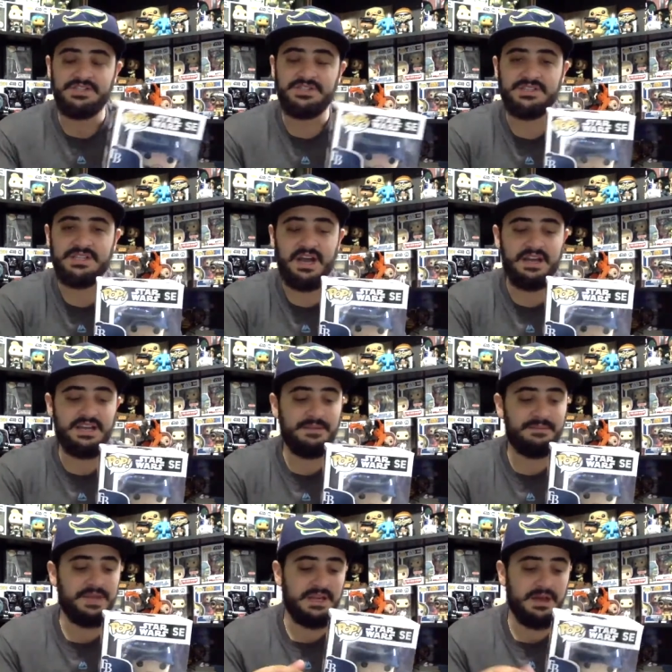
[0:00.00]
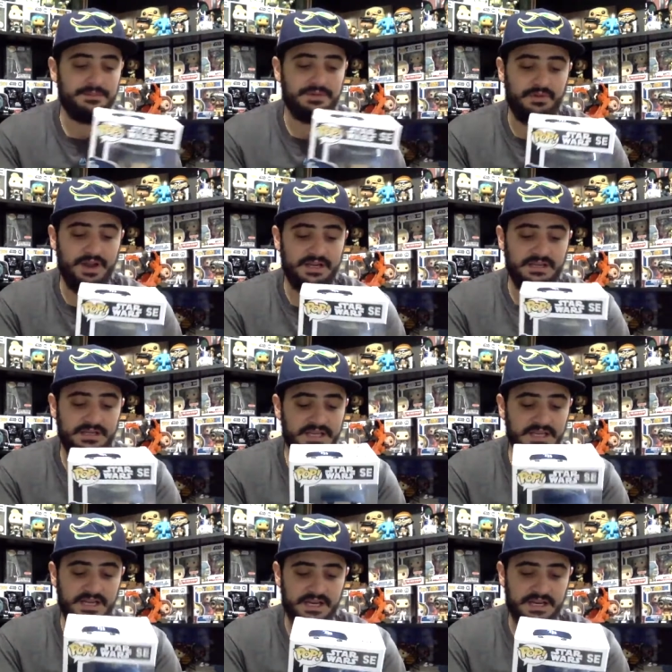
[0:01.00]
just uh, hit me up
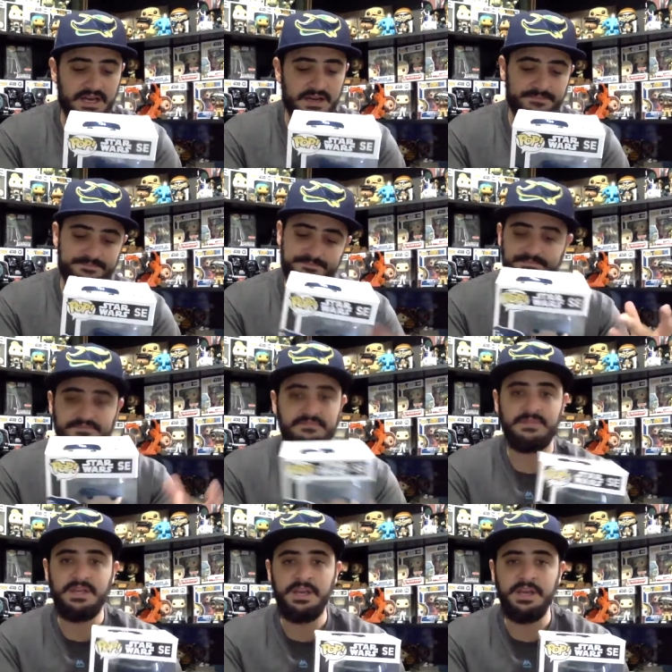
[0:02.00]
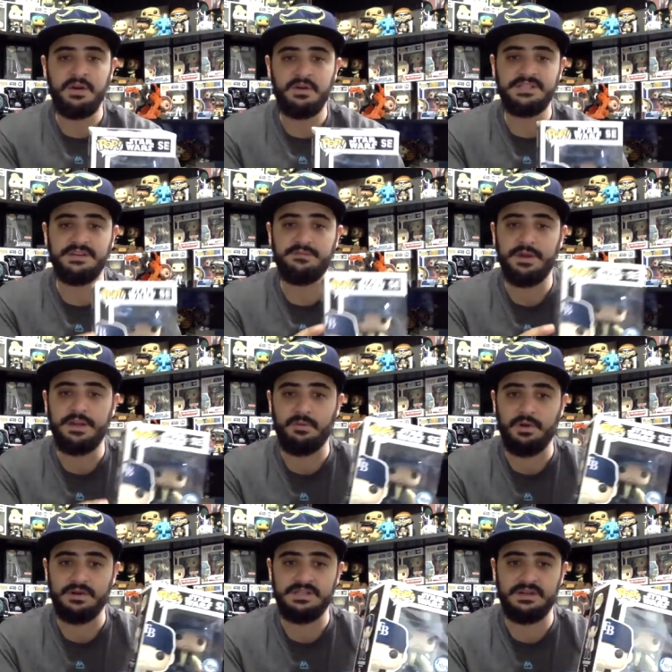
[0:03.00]
directly, and um, you know I'll see if we can
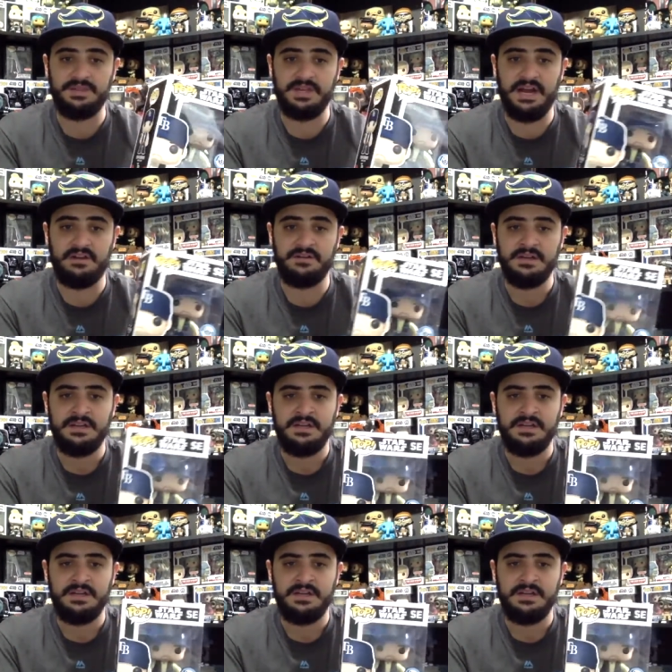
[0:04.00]
work something out.